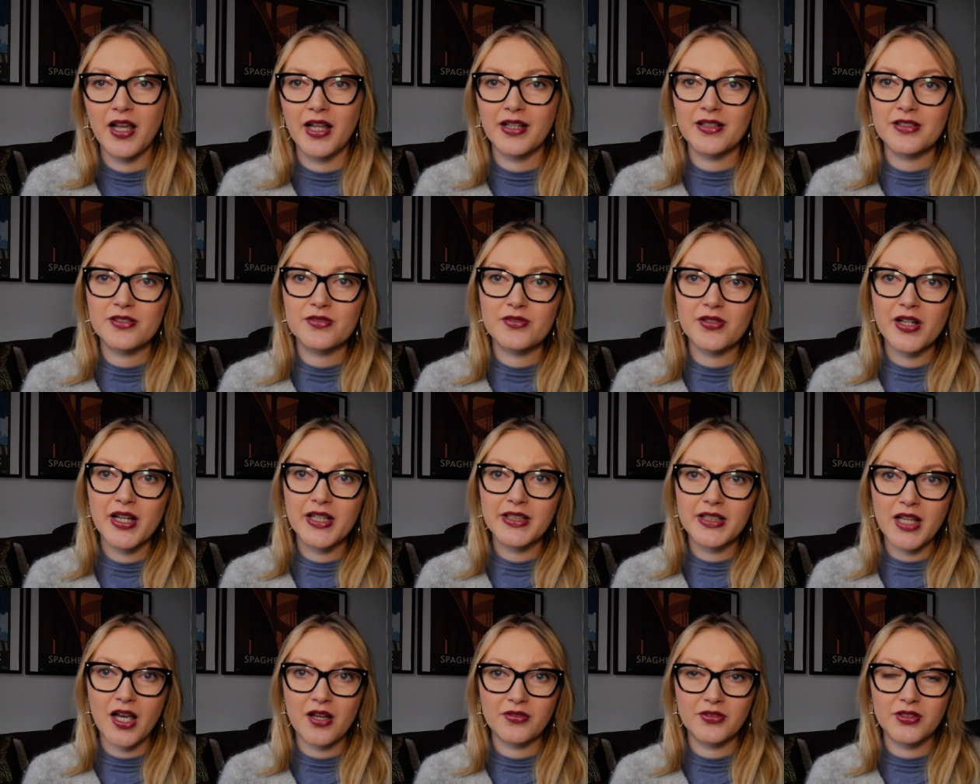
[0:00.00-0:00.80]
And
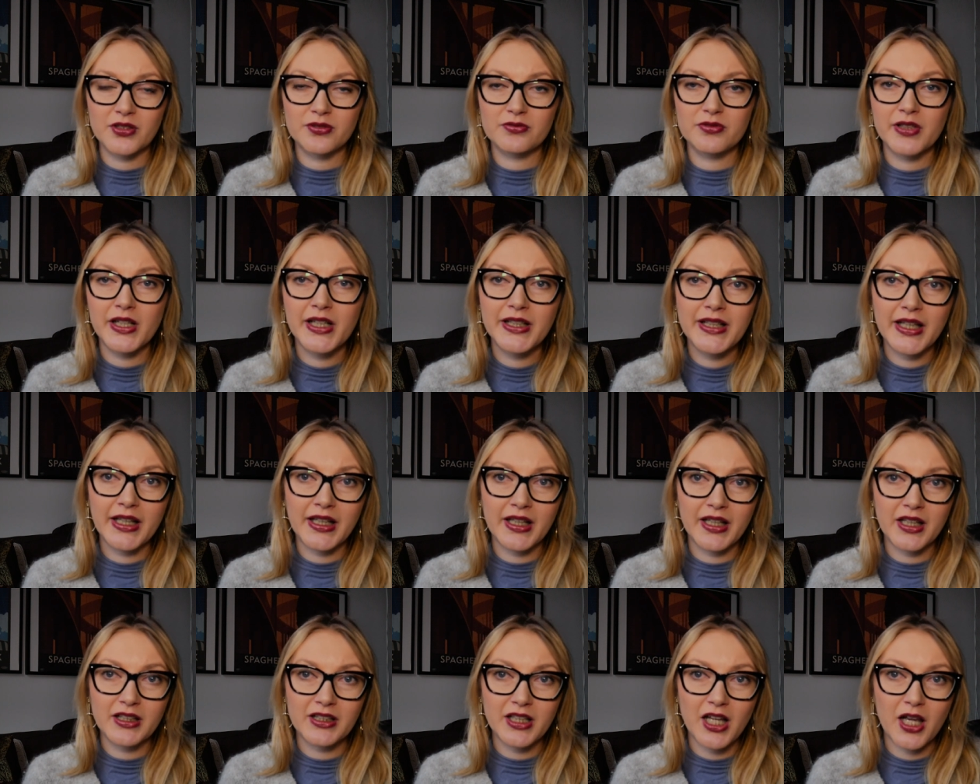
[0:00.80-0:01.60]
straight after
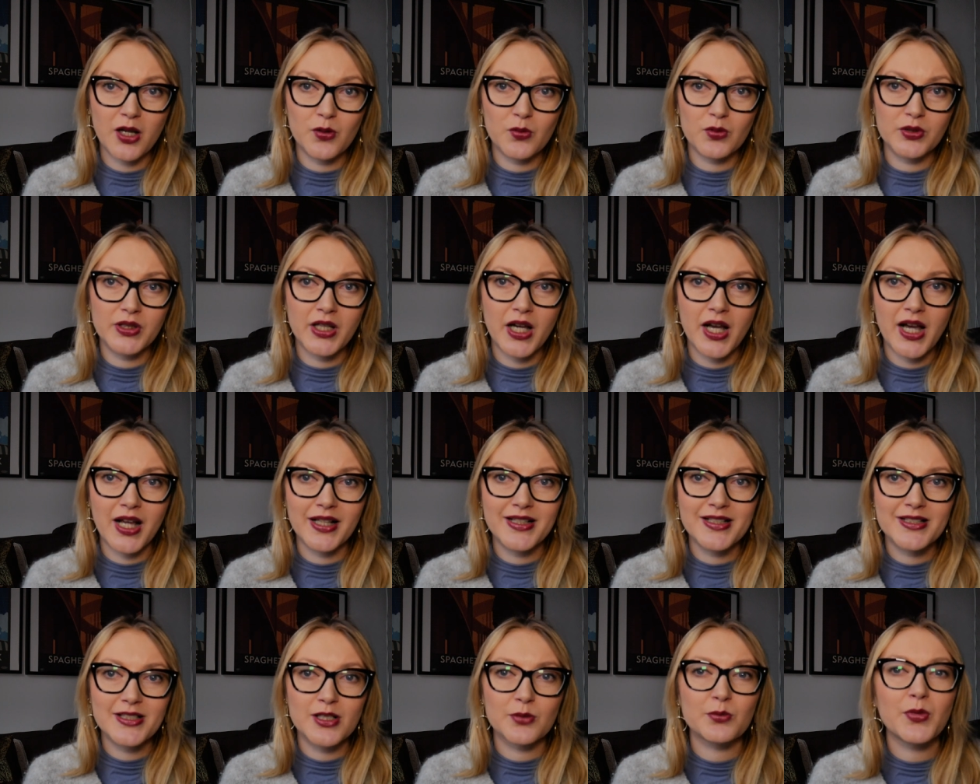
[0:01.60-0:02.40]
reading it, I would
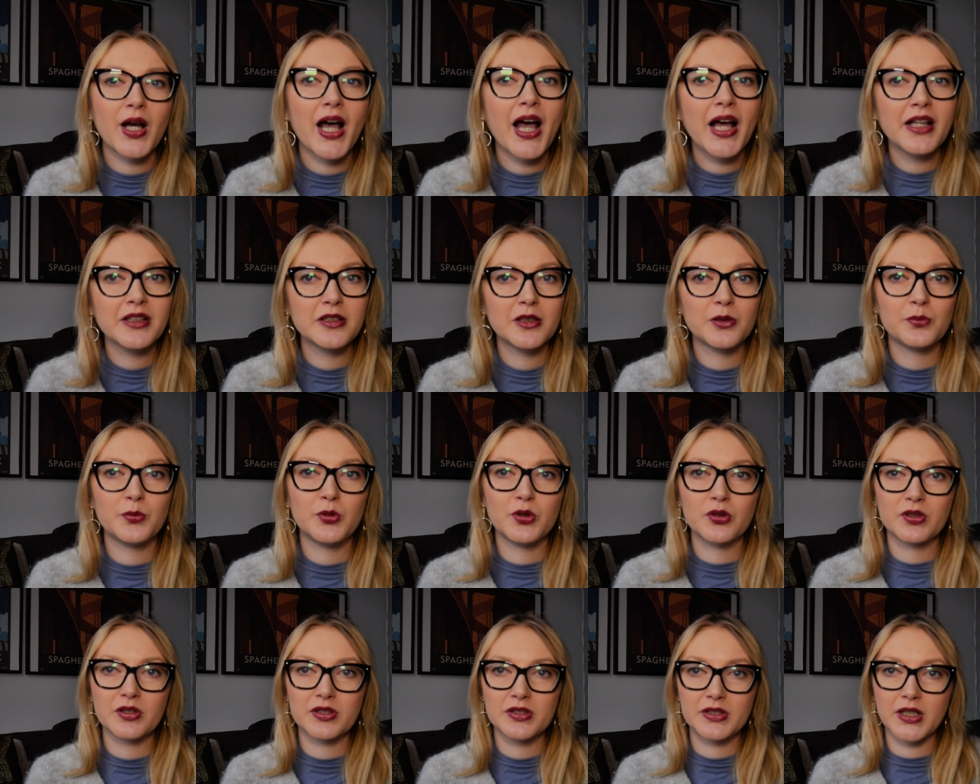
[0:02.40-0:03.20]
add some other
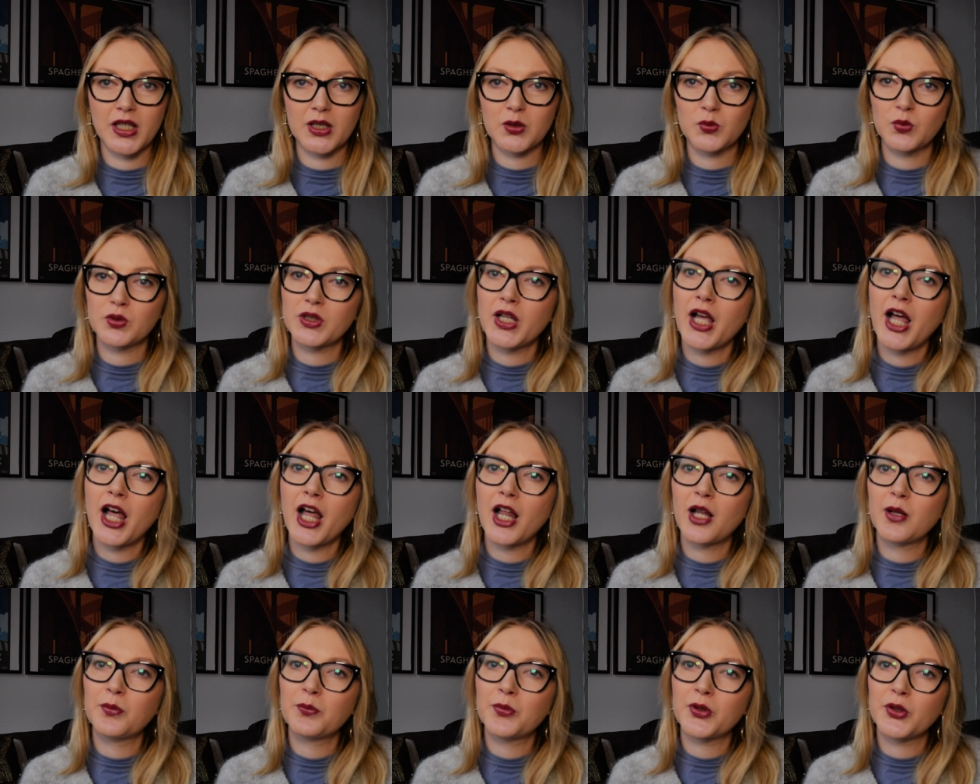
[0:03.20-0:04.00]
books that would
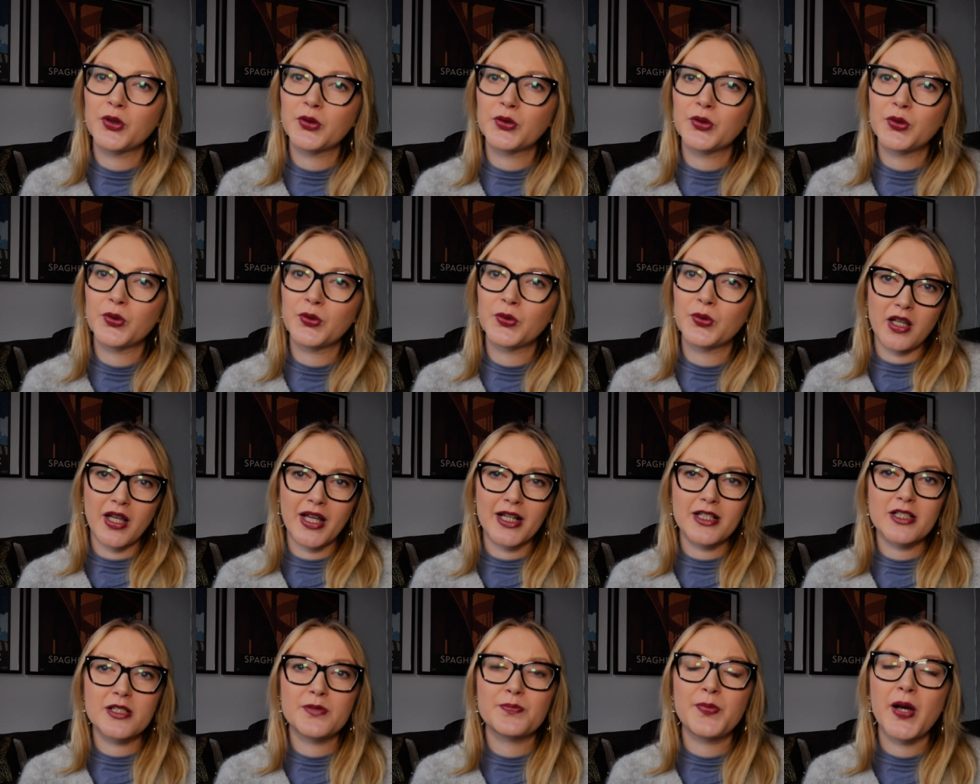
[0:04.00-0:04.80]
help you to
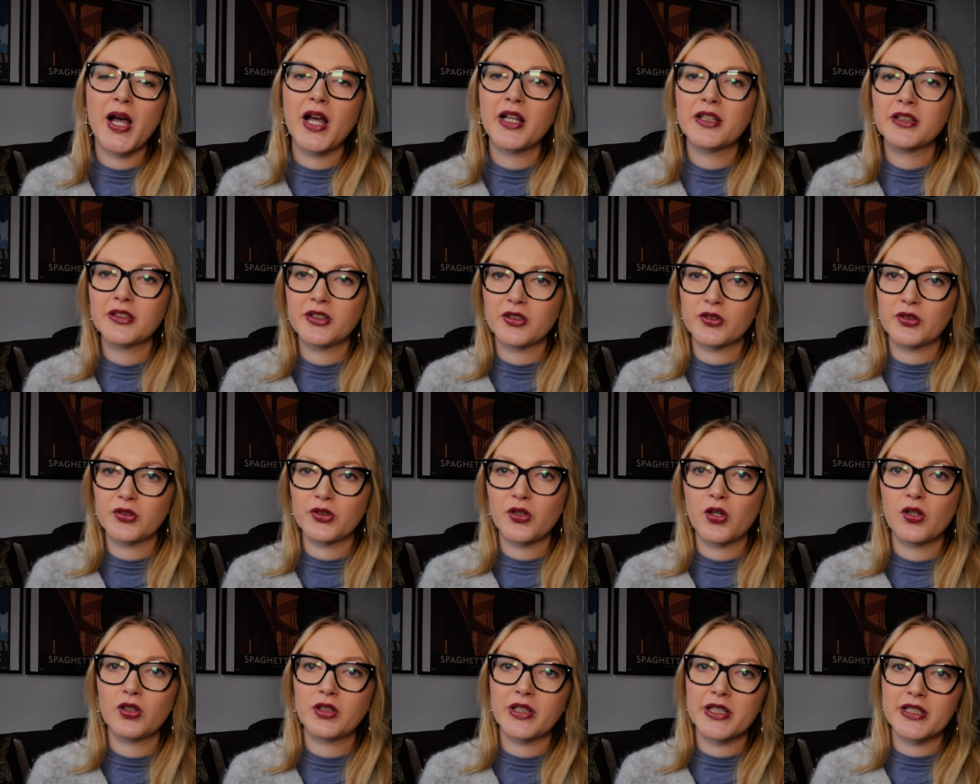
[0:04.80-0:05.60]
expand your
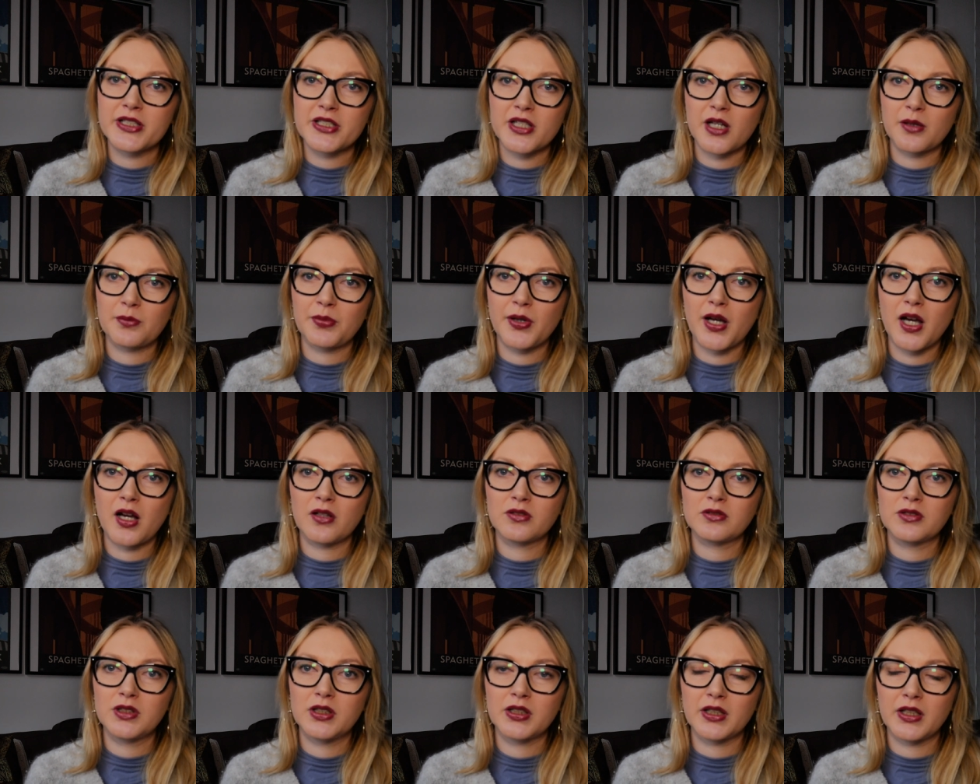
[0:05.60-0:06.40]
knowledge
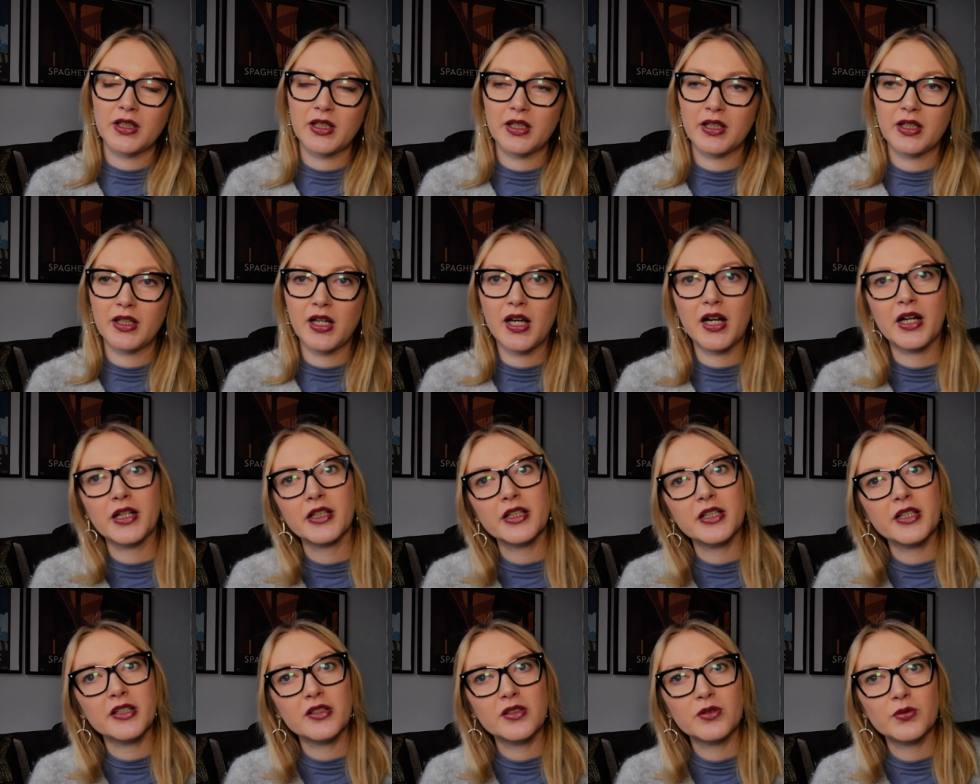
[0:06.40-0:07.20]
about uh,
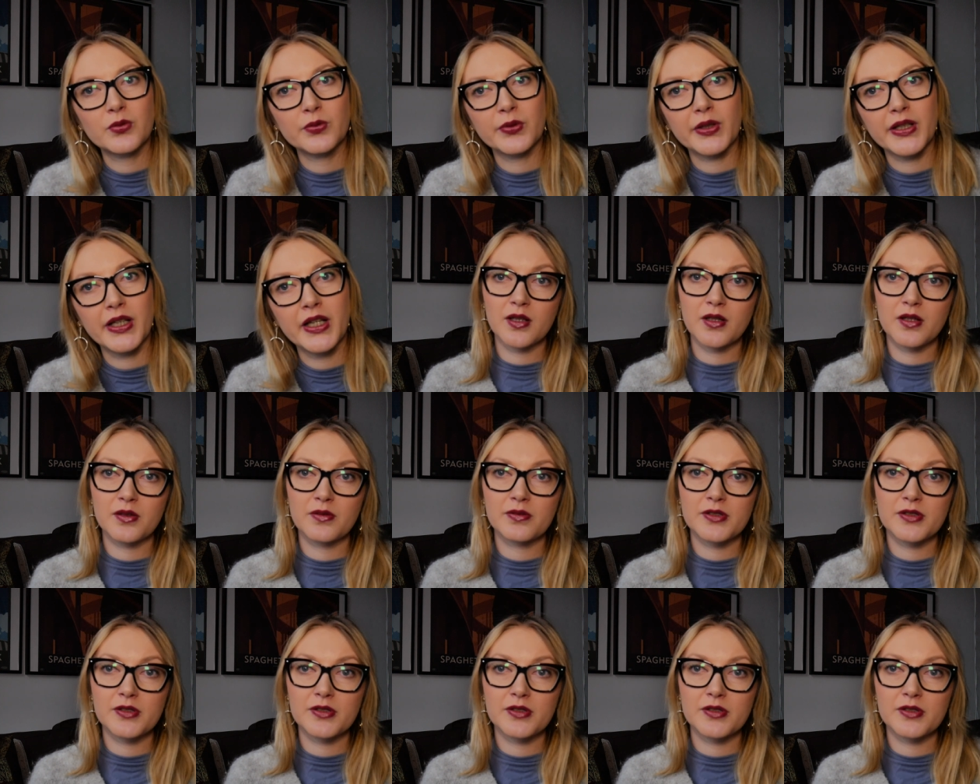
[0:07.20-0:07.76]
art history.